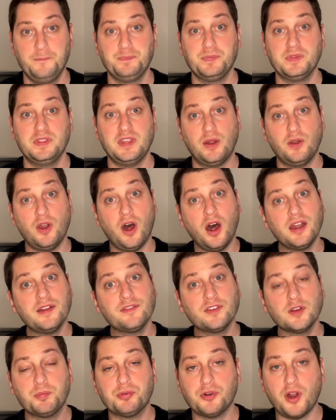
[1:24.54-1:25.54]
Now, not
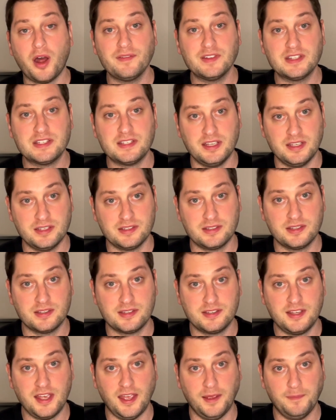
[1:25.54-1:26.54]
every province is the
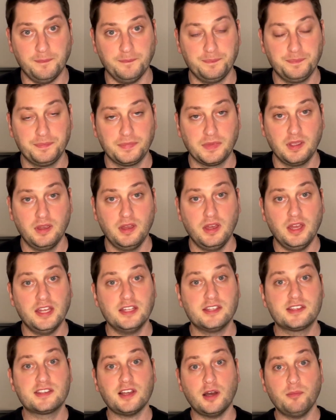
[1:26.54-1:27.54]
same. In
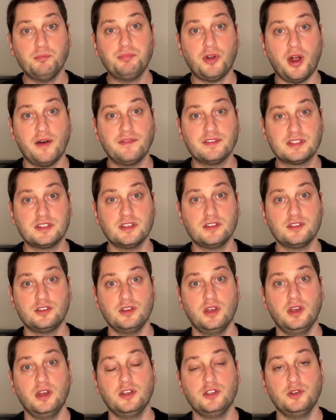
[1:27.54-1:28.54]
some provinces,
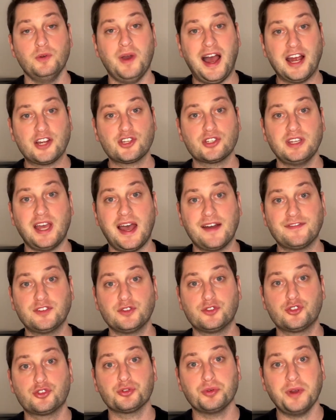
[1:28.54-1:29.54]
you actually have to
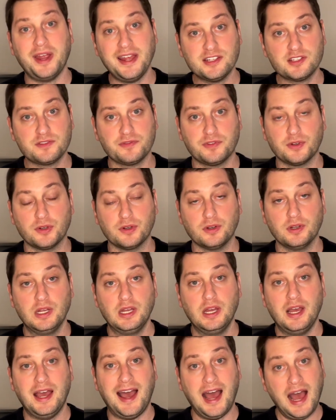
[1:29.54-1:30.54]
transfer
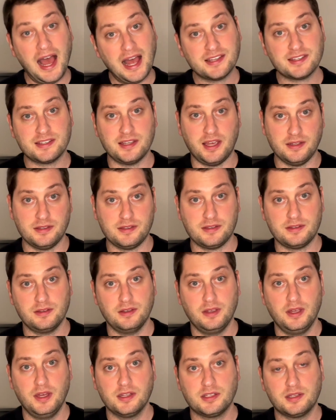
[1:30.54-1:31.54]
assets
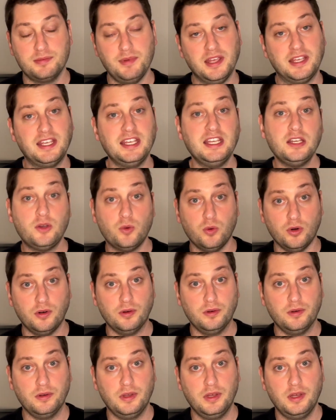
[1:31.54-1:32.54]
to make equal.
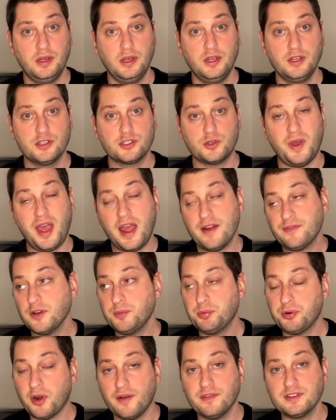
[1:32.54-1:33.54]
So every
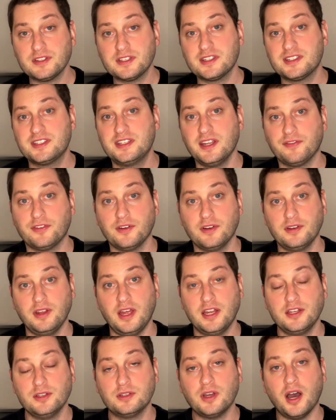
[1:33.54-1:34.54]
province is different,
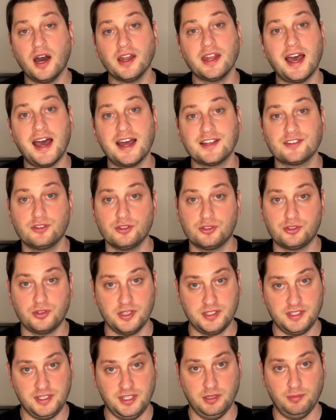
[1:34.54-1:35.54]
and you gotta ask your
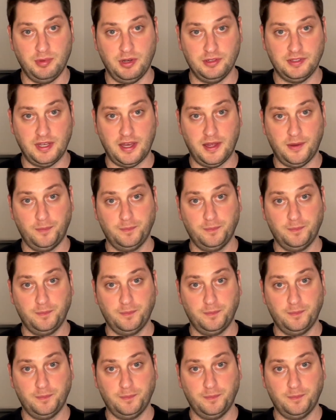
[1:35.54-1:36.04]
trustee about that.